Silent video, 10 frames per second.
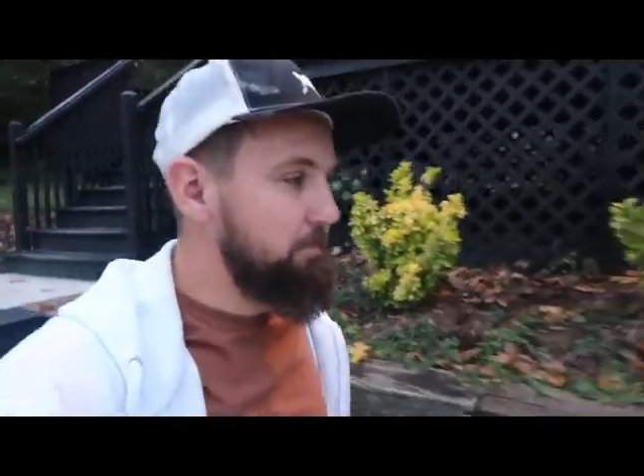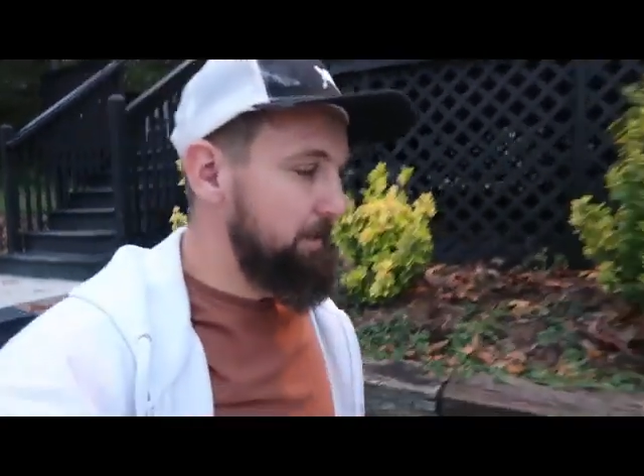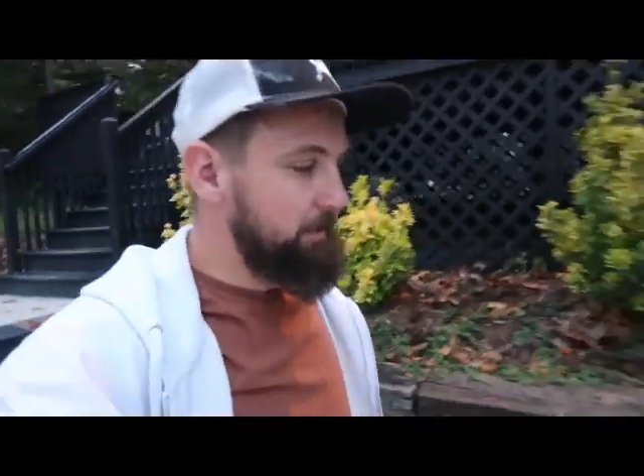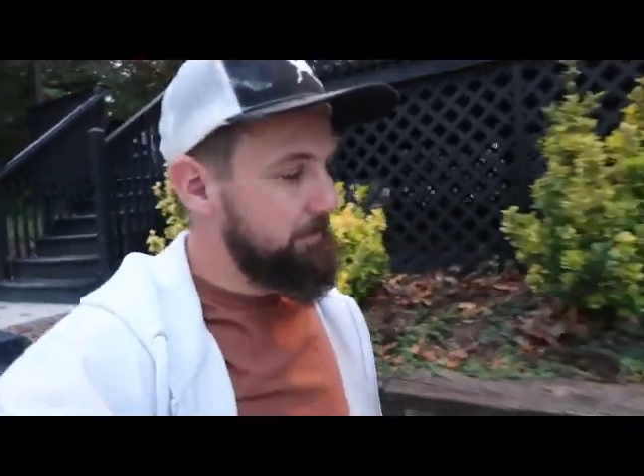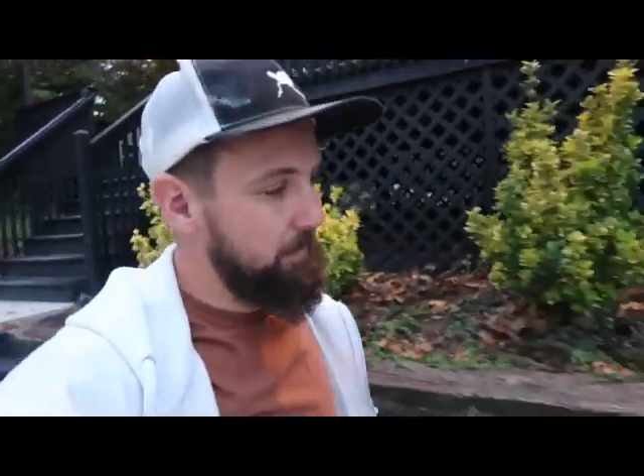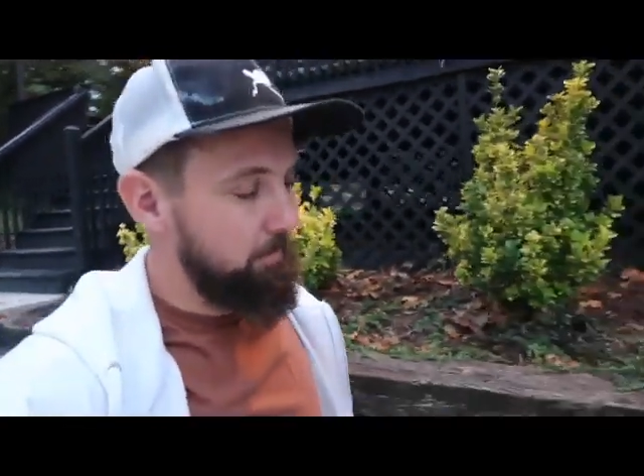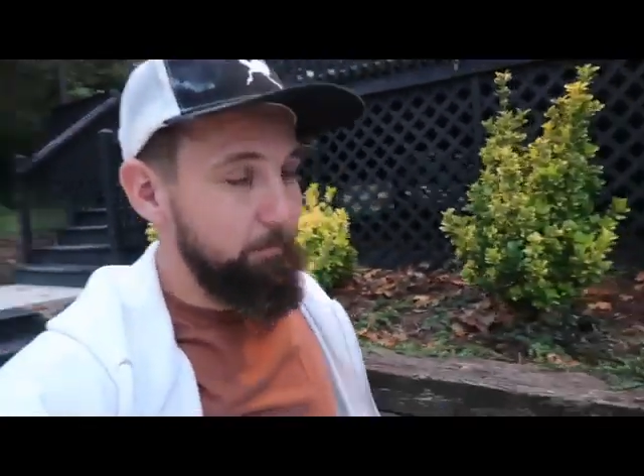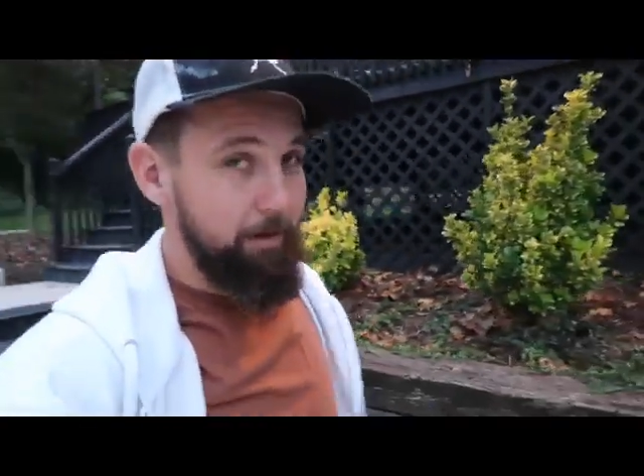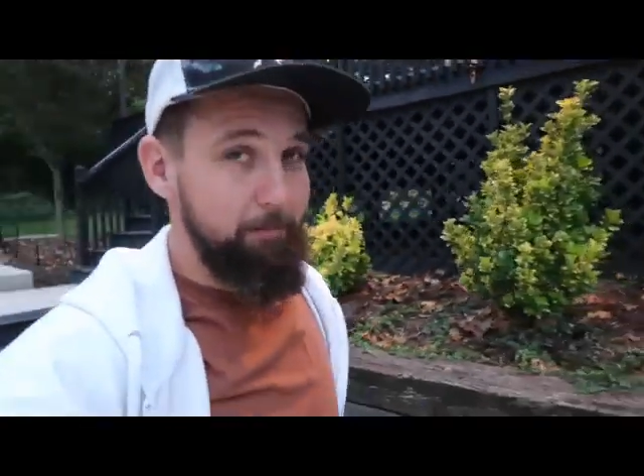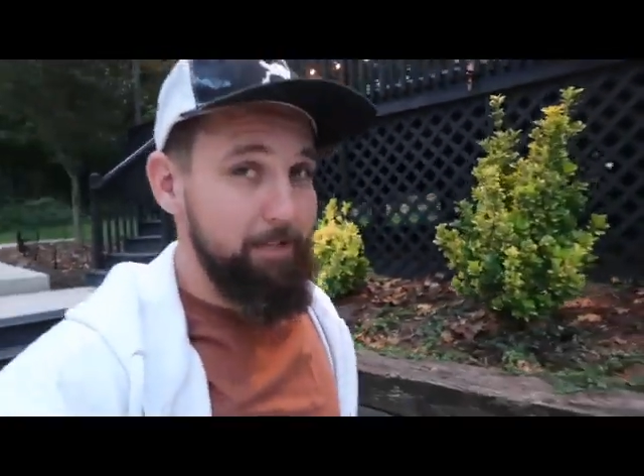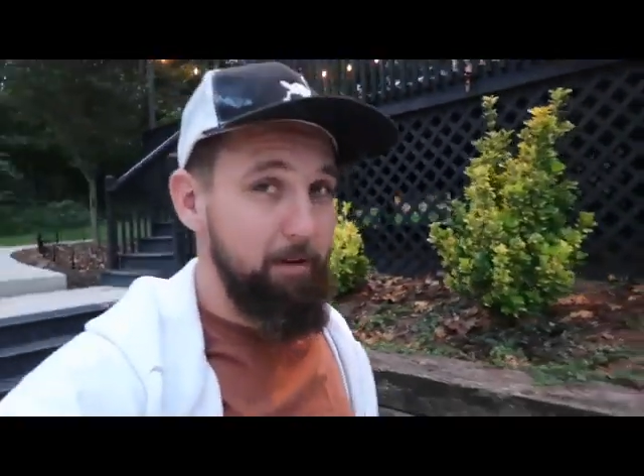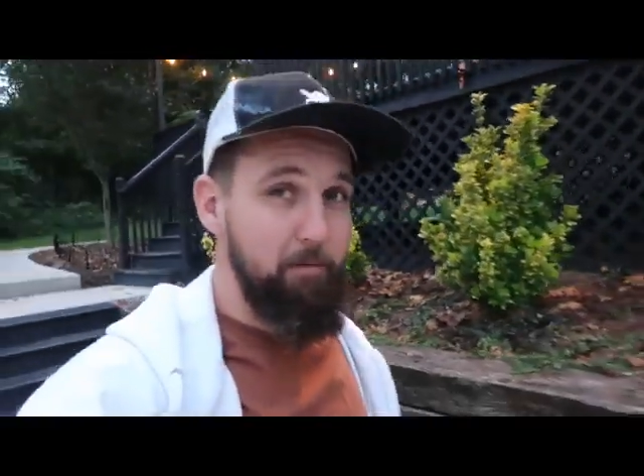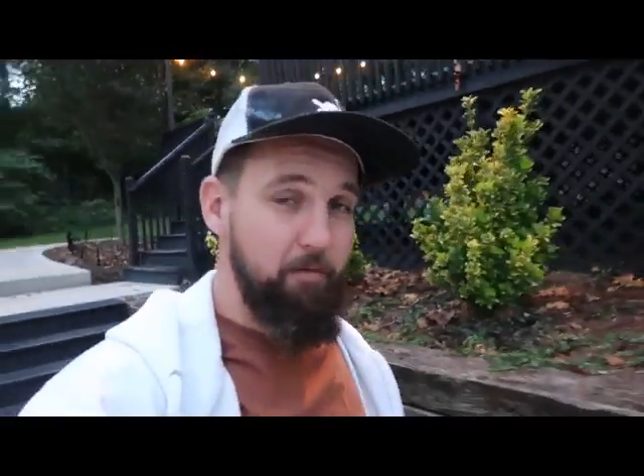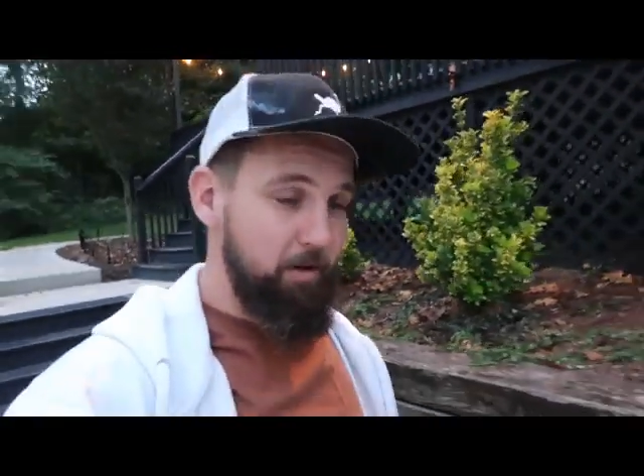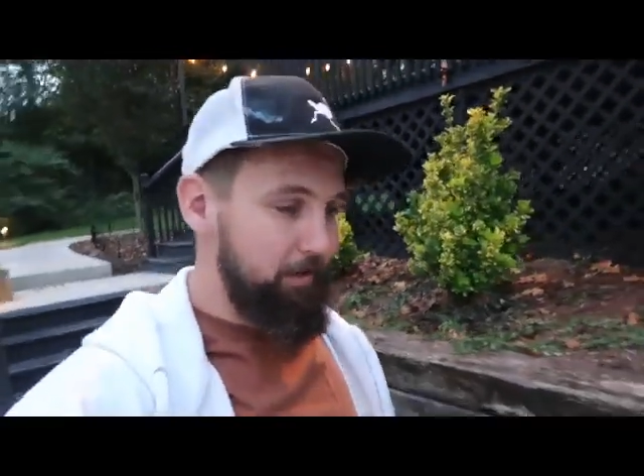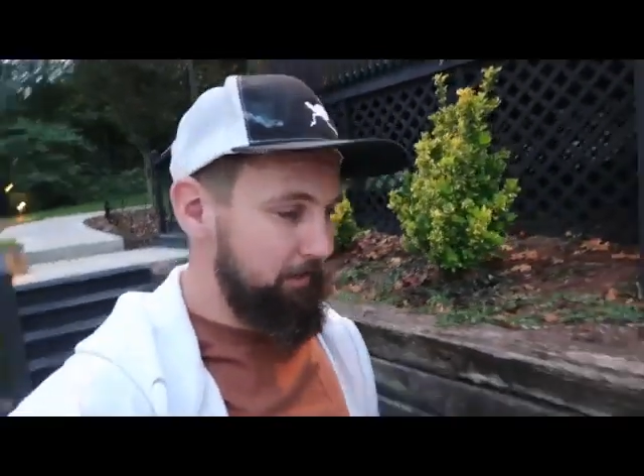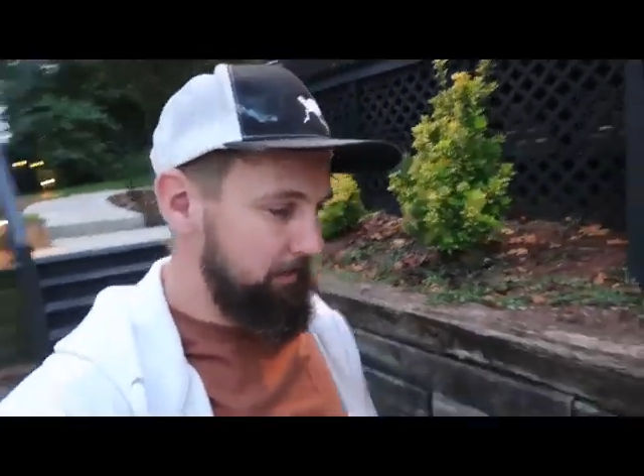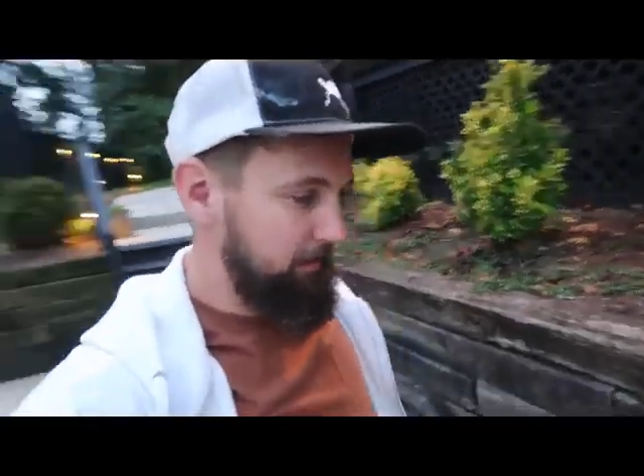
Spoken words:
means that our pipes held overnight